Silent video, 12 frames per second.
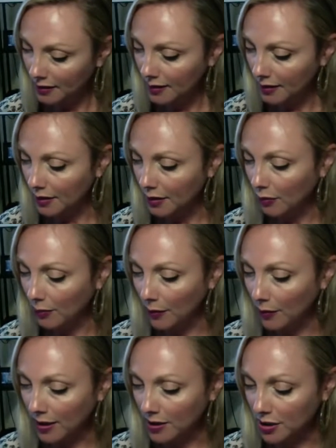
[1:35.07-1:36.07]
and who will be
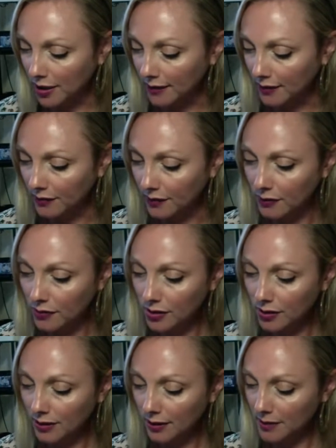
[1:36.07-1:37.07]
watching in the
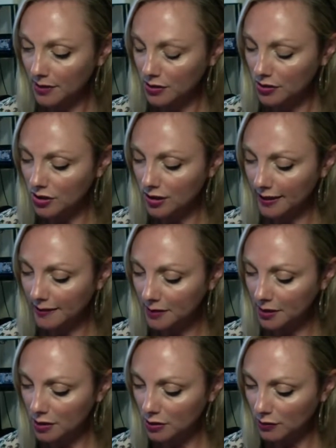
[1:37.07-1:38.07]
future? Let me just check and
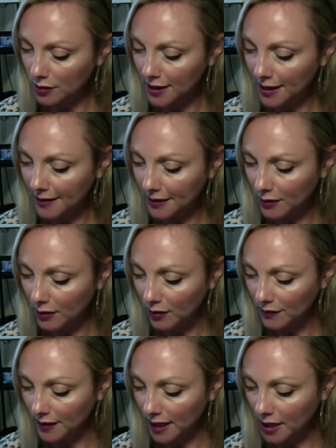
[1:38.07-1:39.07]
make sure that the
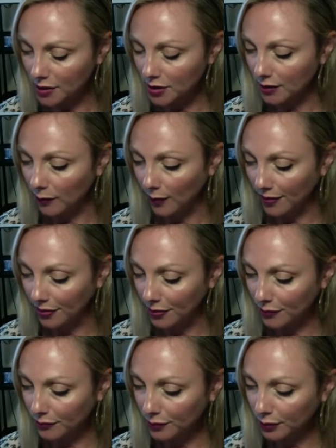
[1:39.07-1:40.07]
notification went
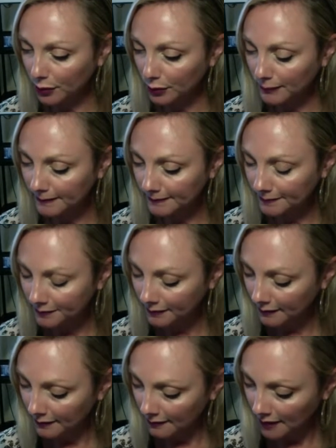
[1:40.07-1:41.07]
through.
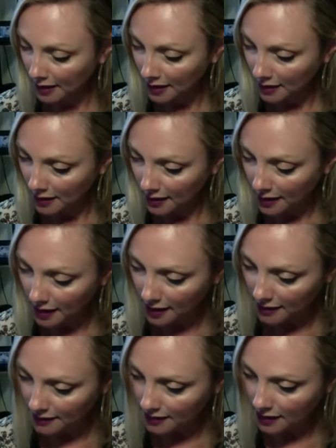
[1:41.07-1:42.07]

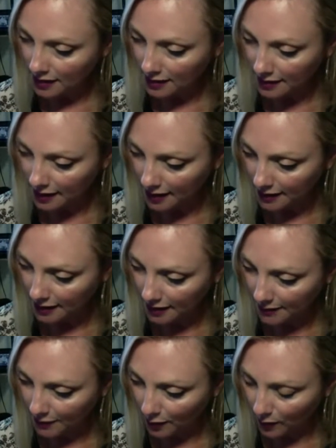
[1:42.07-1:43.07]
Has not yet that
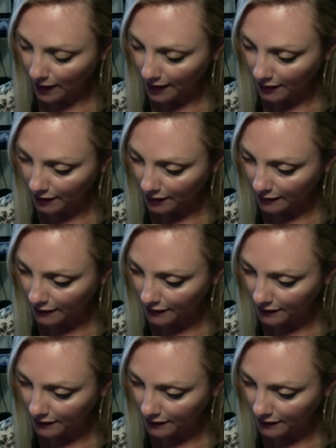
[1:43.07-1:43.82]
I'm aware of.